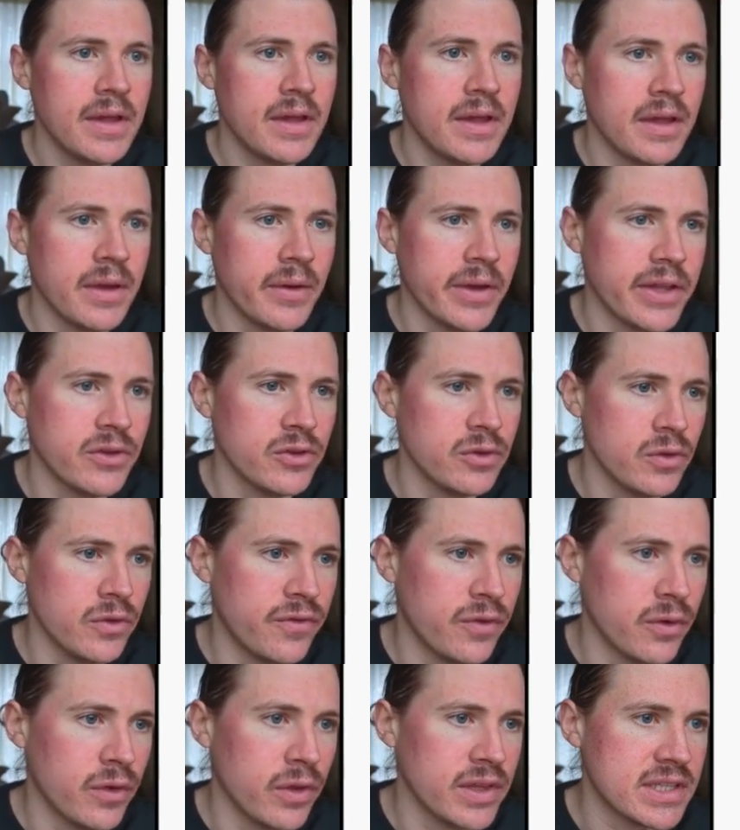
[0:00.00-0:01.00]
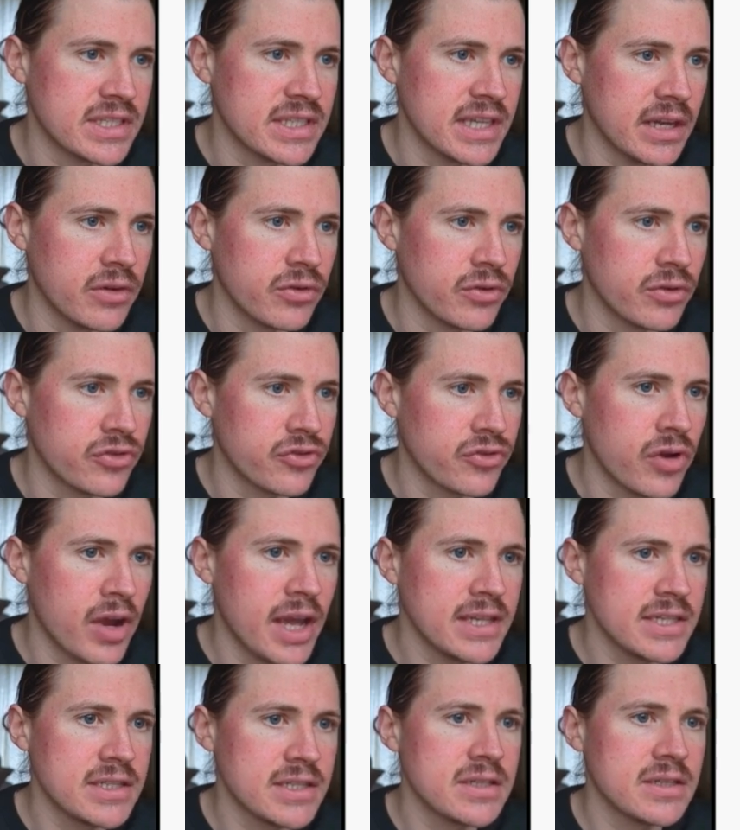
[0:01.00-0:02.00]
I can do it for the sender
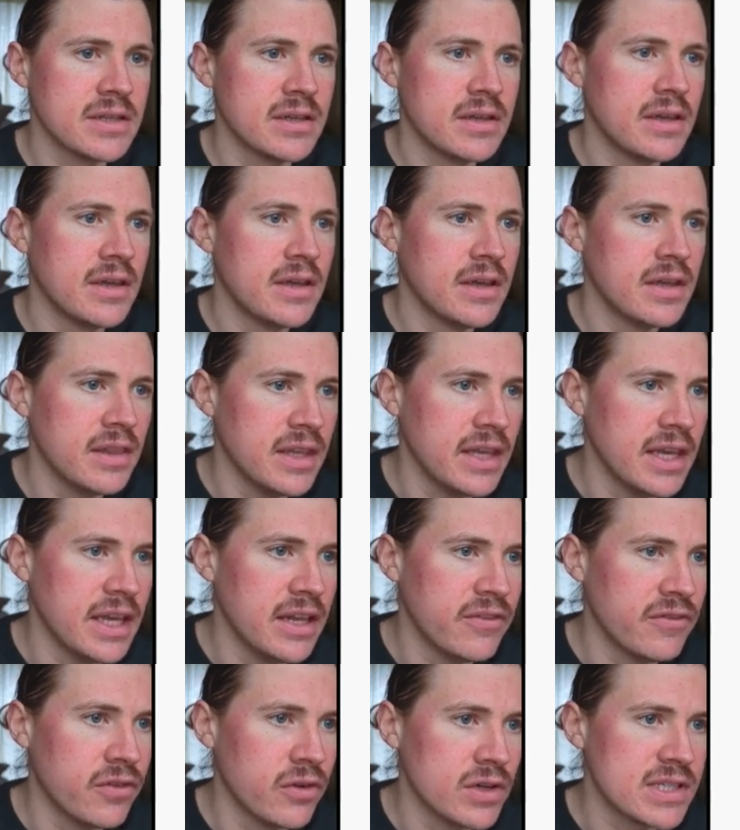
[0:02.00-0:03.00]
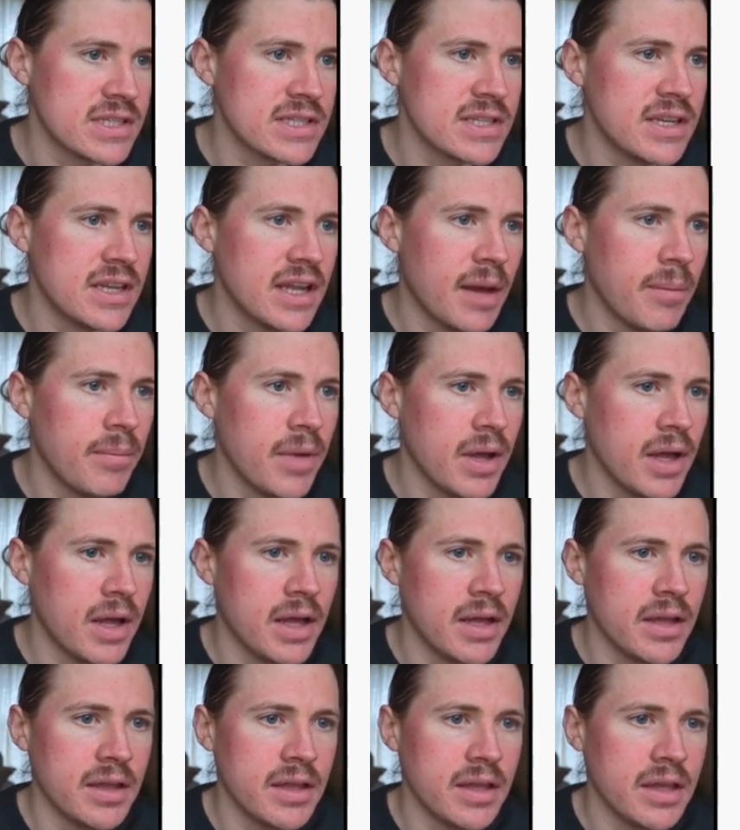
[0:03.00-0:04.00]
address, the invoice number,
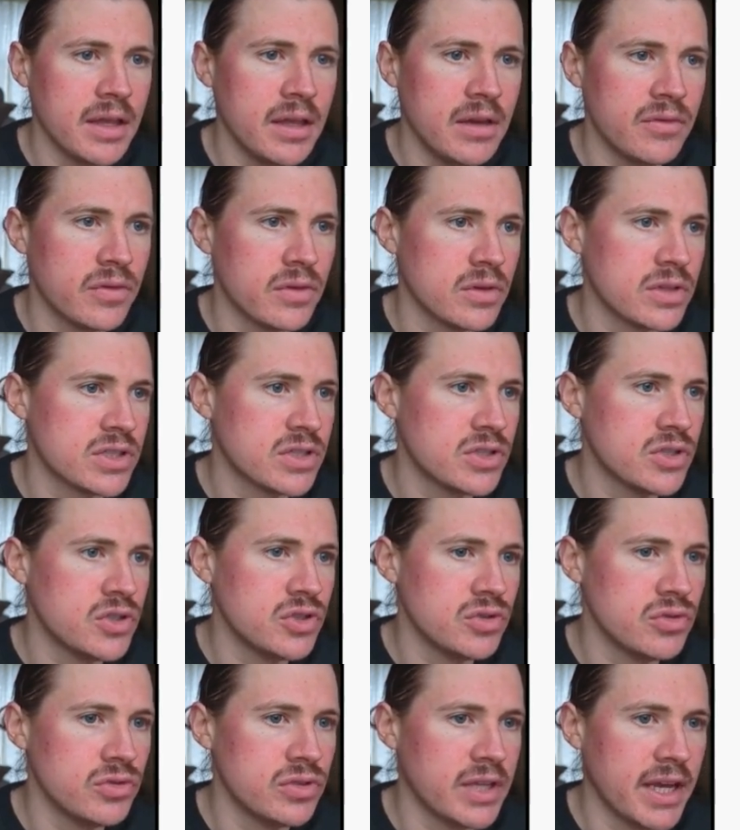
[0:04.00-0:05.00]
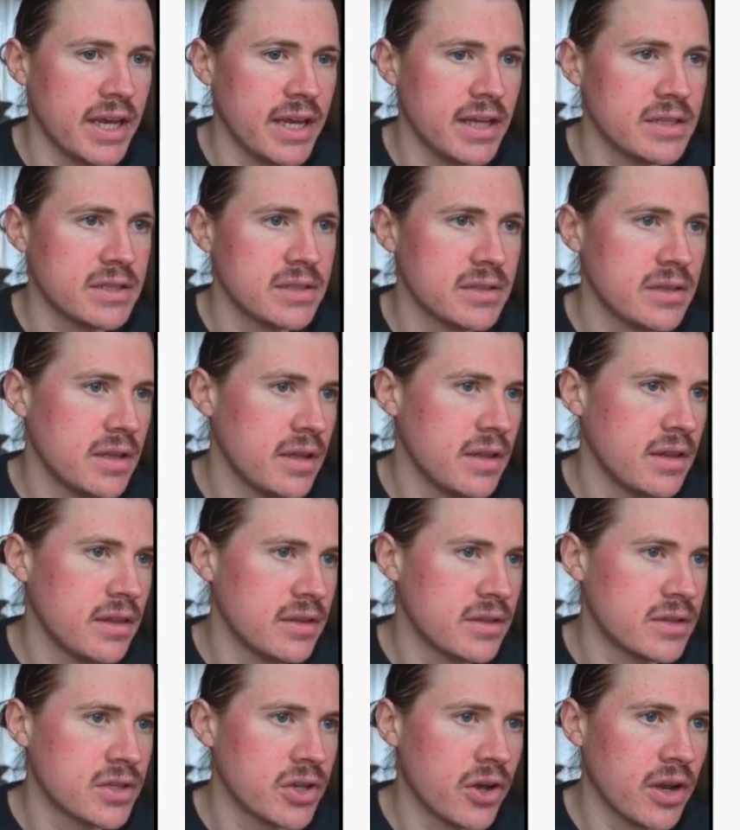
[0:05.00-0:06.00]
invoice due date, the
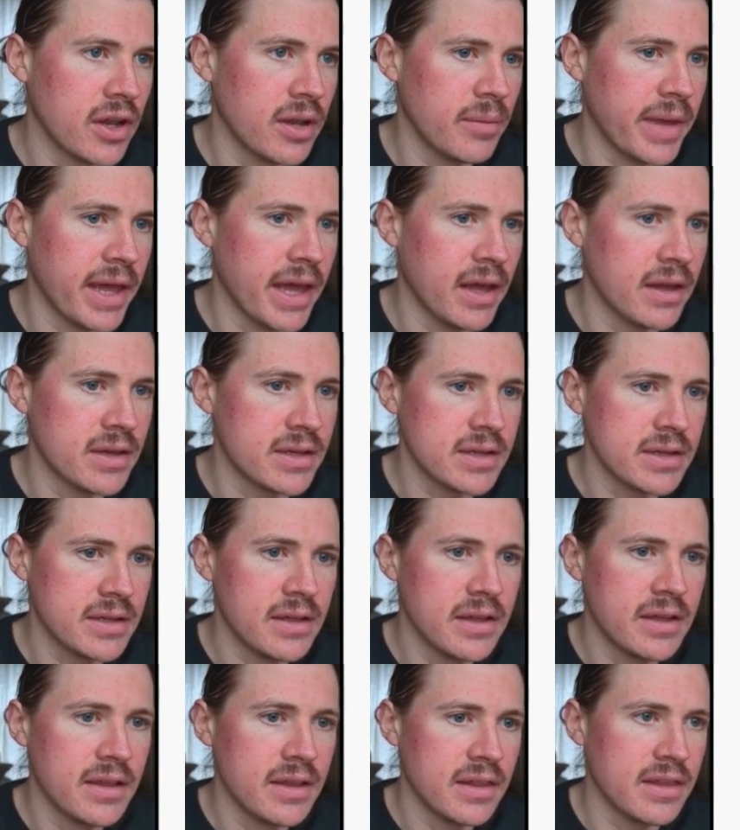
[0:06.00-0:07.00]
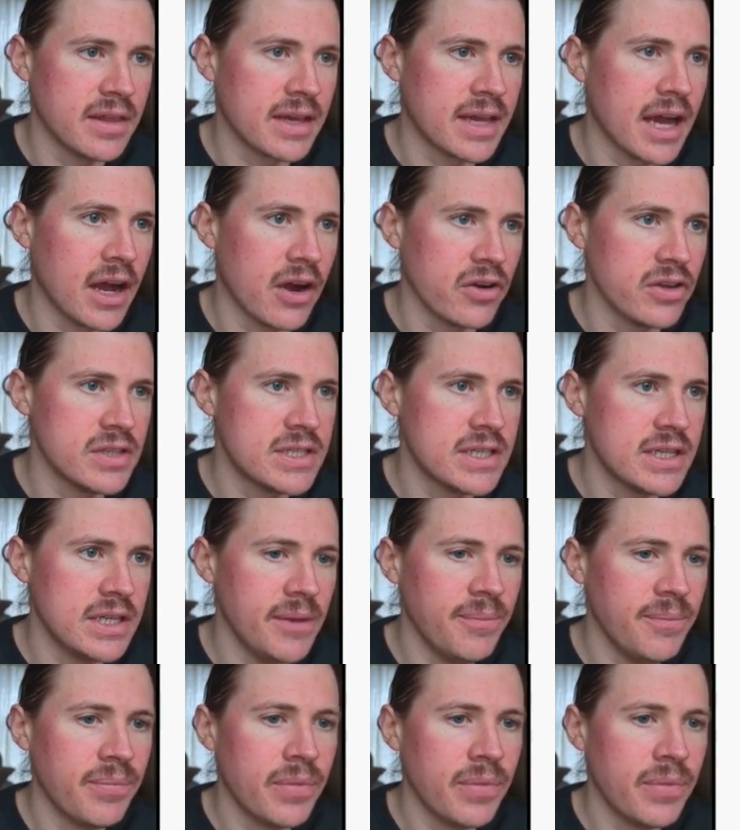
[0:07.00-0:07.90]
total amount, the currency.